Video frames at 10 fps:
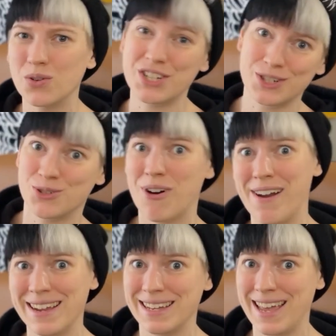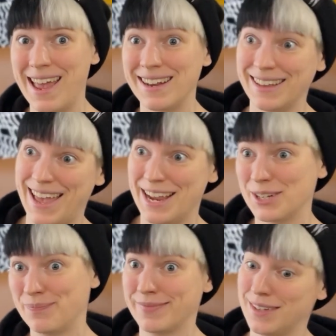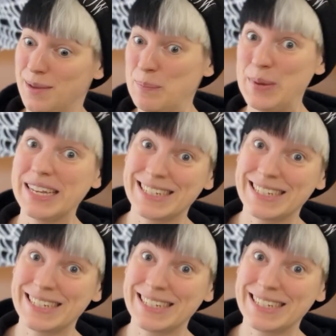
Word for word: she's drawing again, like, big